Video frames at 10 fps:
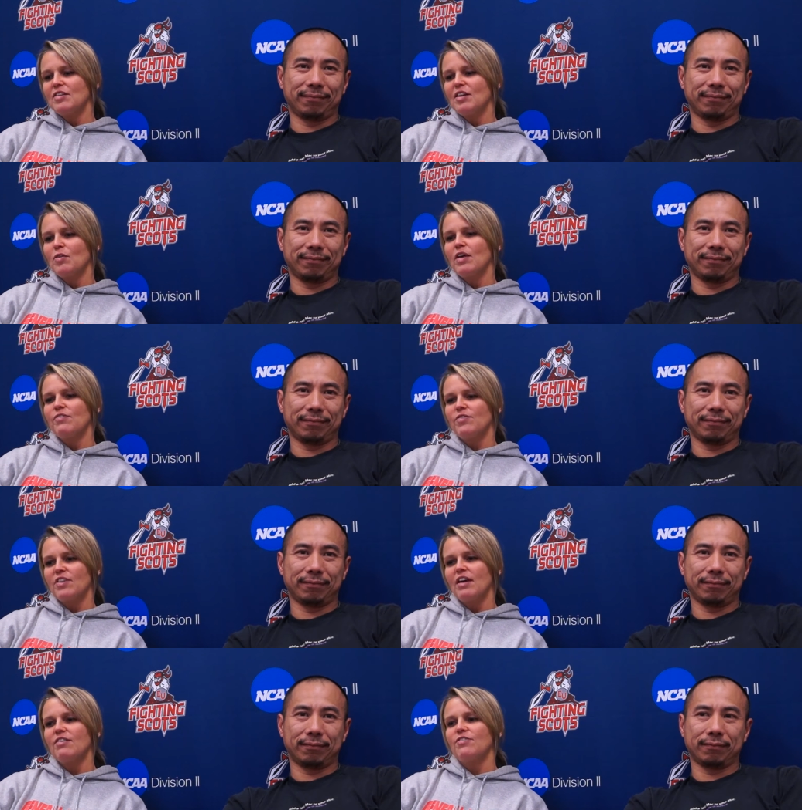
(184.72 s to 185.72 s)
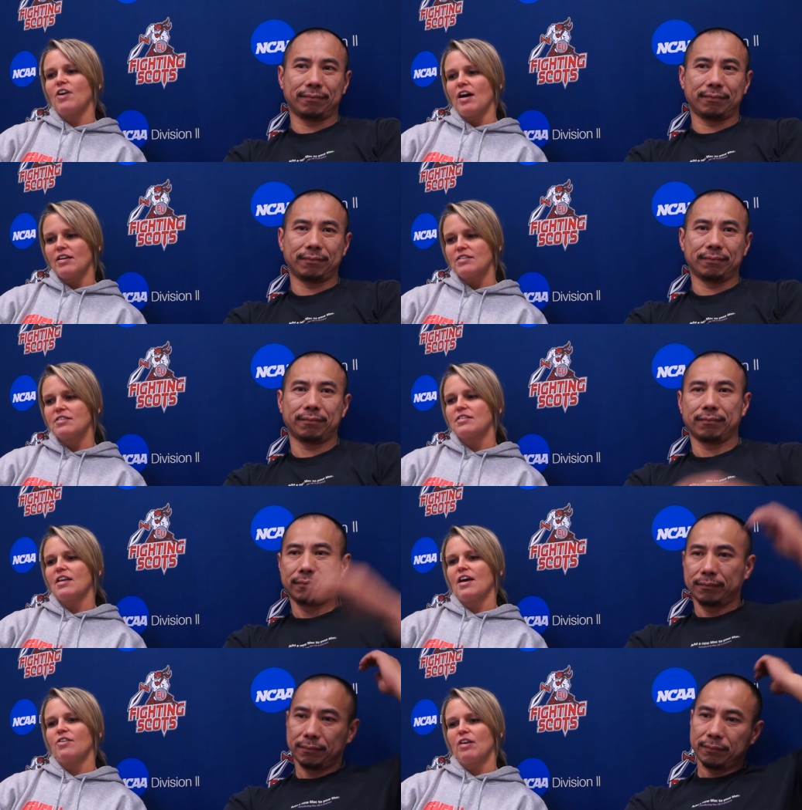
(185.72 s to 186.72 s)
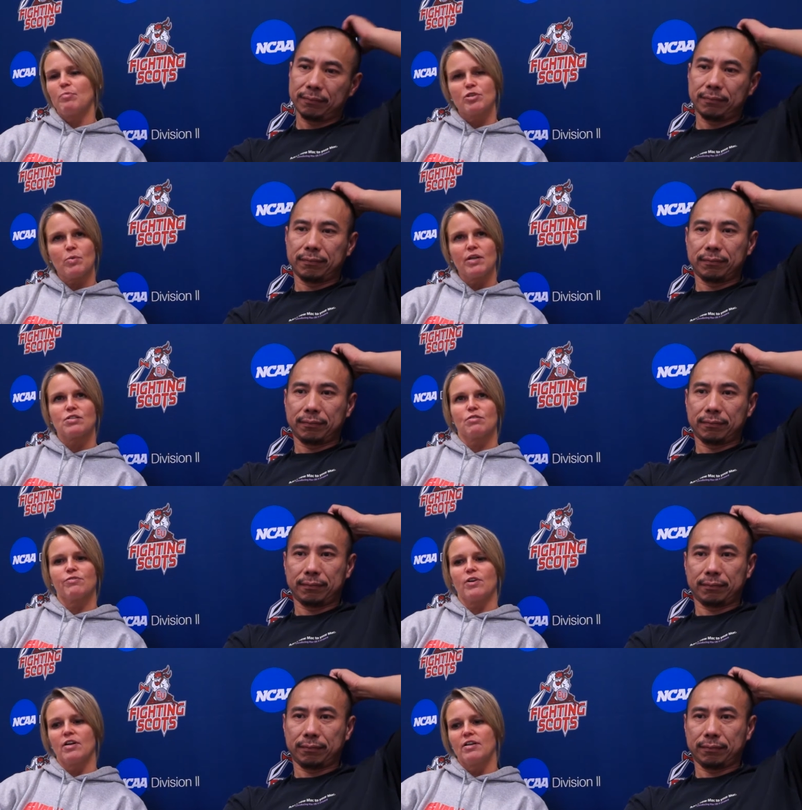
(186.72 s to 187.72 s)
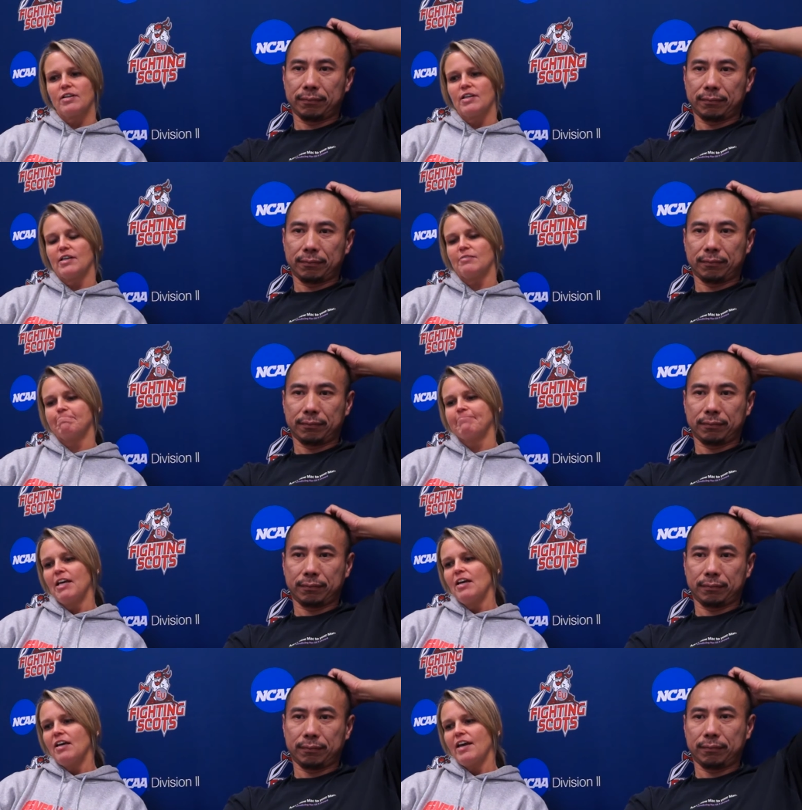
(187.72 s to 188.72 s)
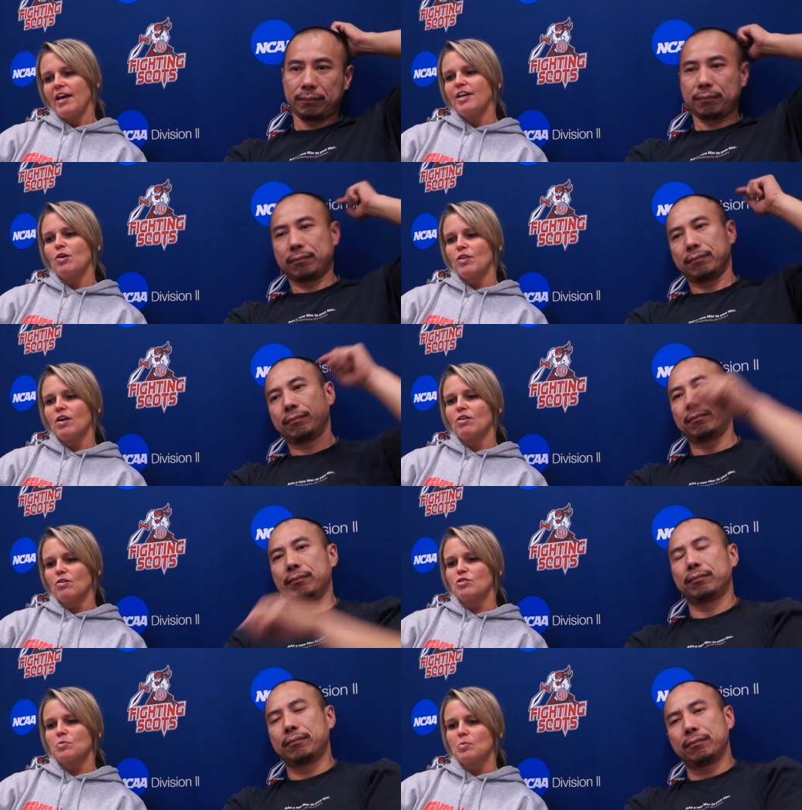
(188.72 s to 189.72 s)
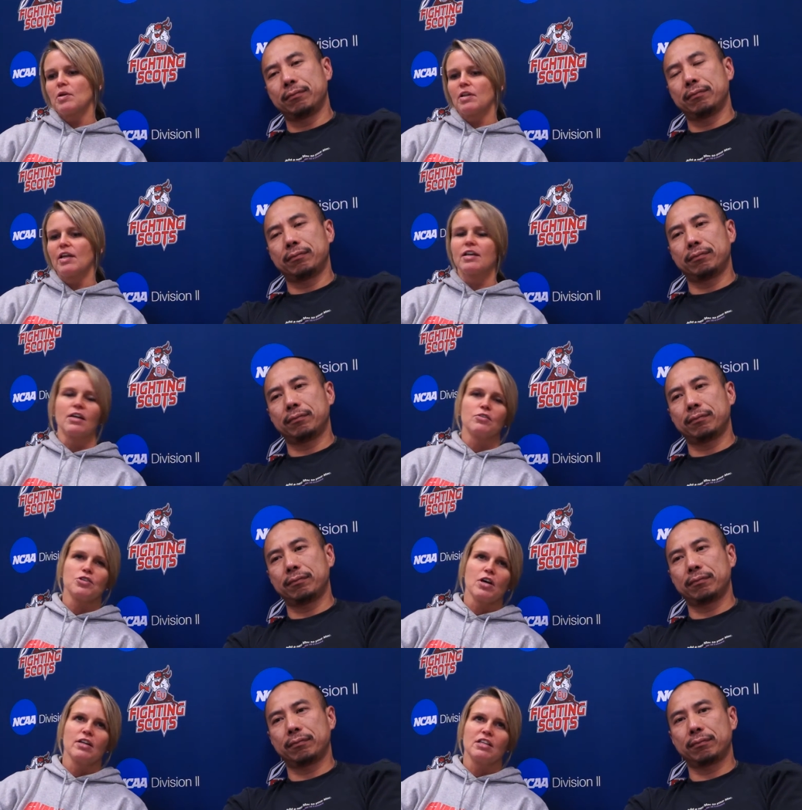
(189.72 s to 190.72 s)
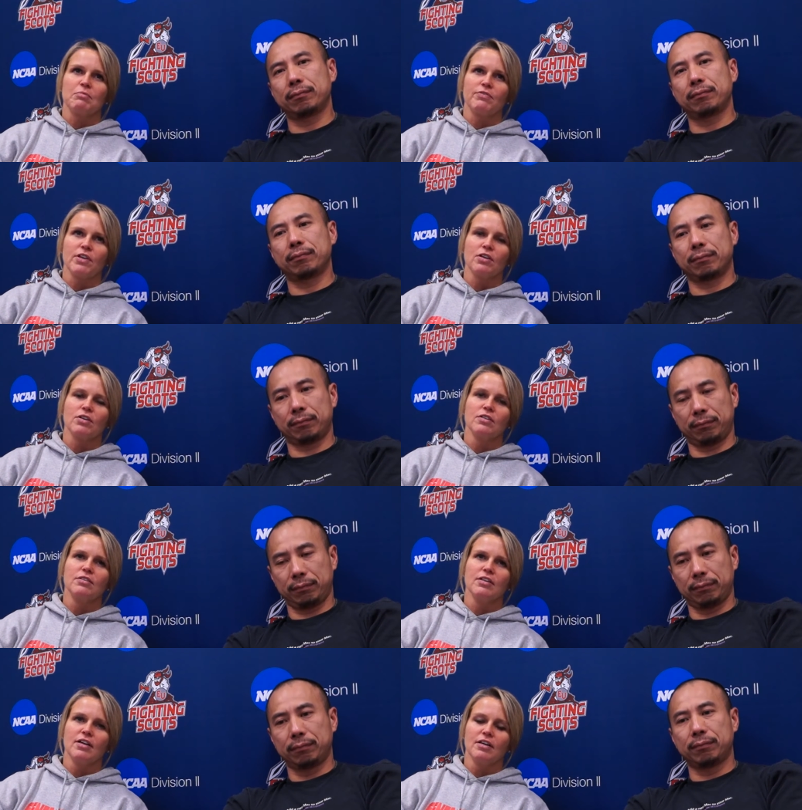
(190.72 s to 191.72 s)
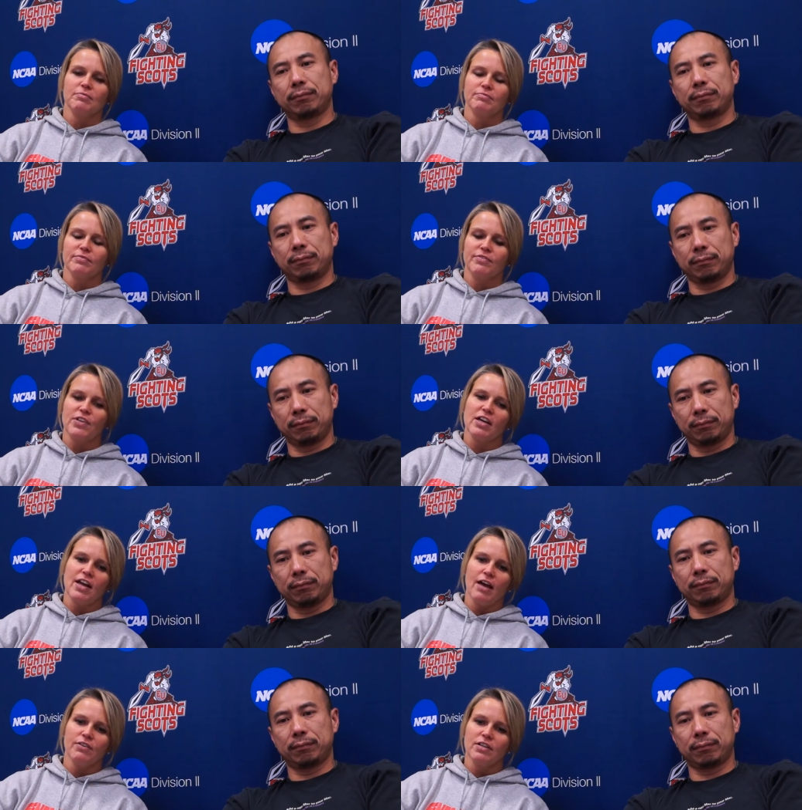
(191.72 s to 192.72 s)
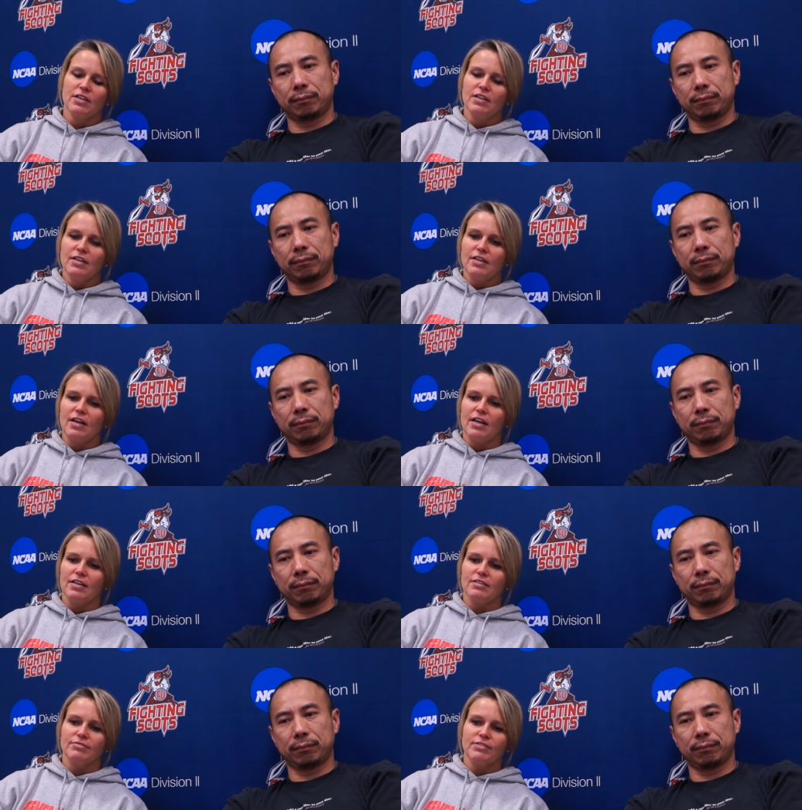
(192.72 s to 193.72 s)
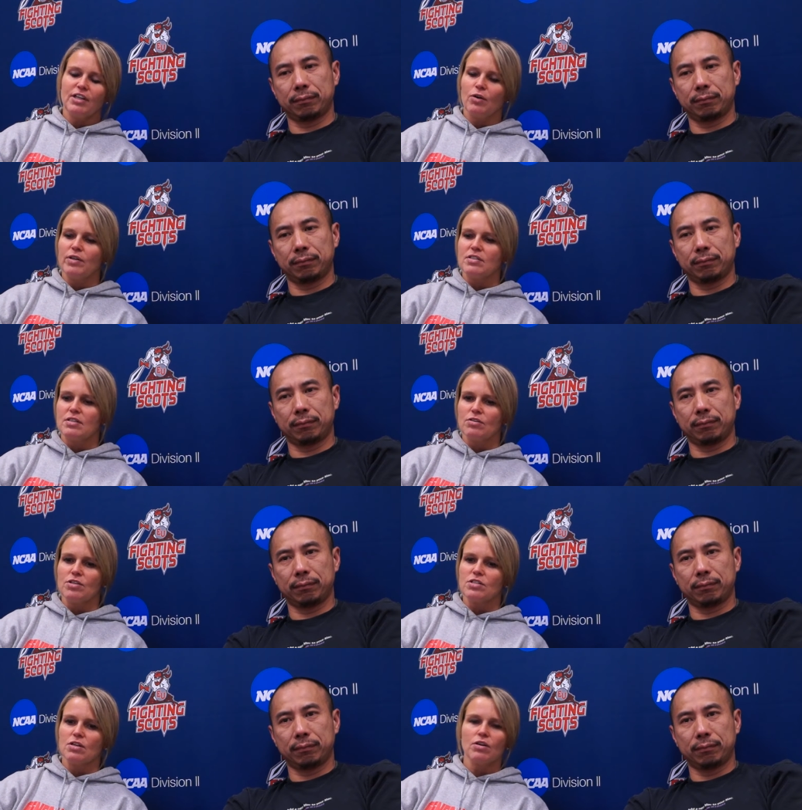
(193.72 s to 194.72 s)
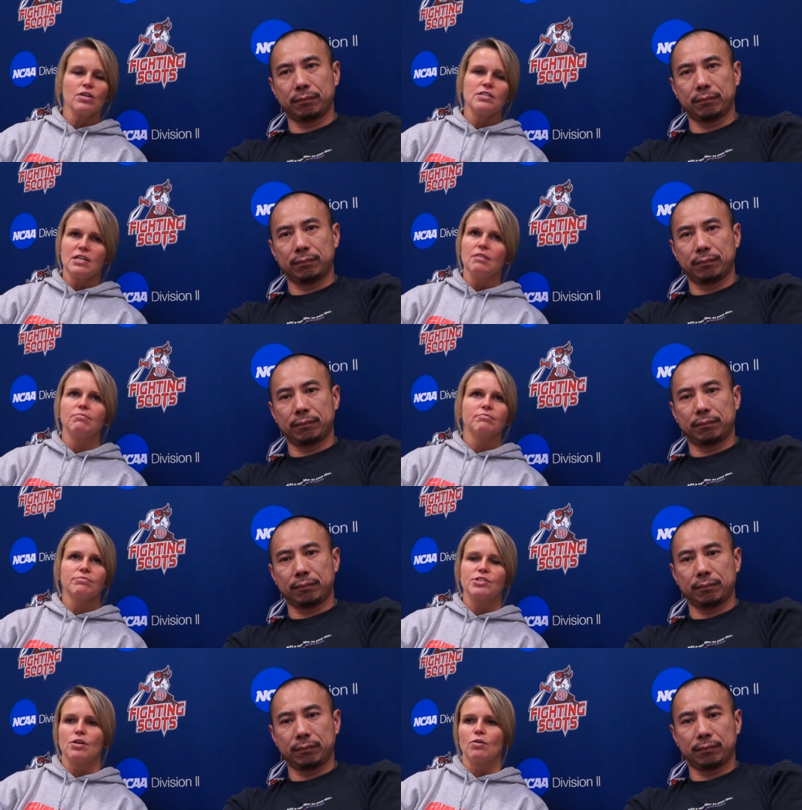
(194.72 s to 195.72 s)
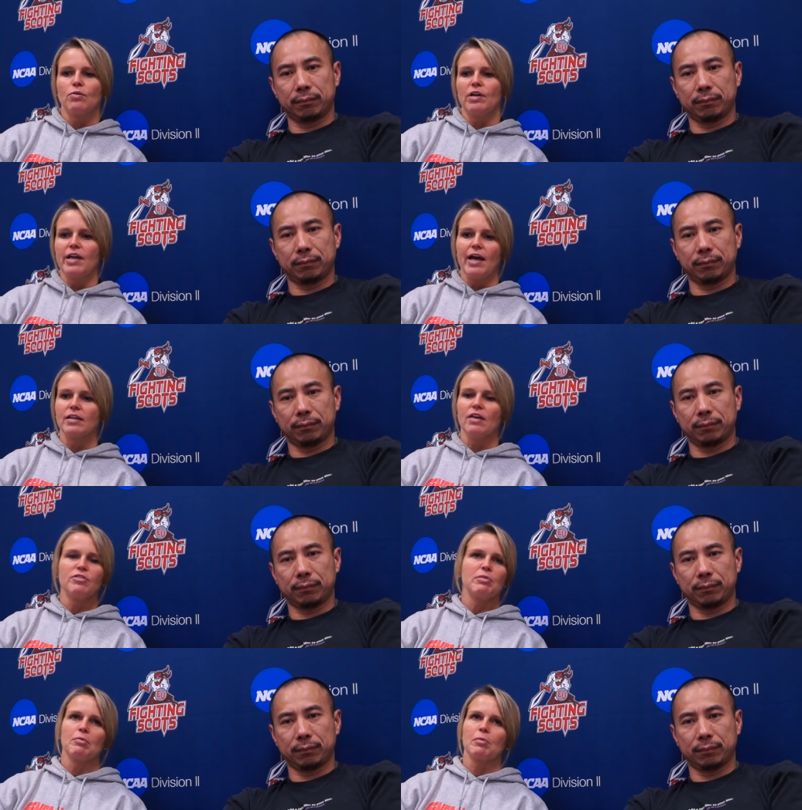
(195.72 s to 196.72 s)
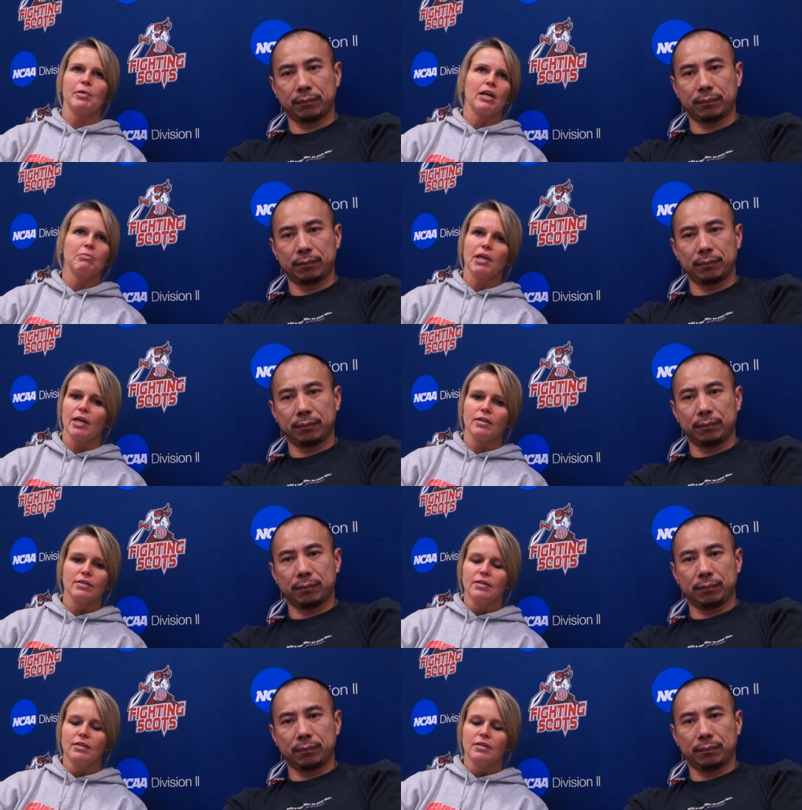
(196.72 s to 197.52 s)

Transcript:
Speaker 1: you know they've they've got us. They had our number twice so far, um, and I know that our girls would really like another shot at them if they could um, if they could have it and you know it's they're just they're a good team. So yeah, I'd love to be able to play them again.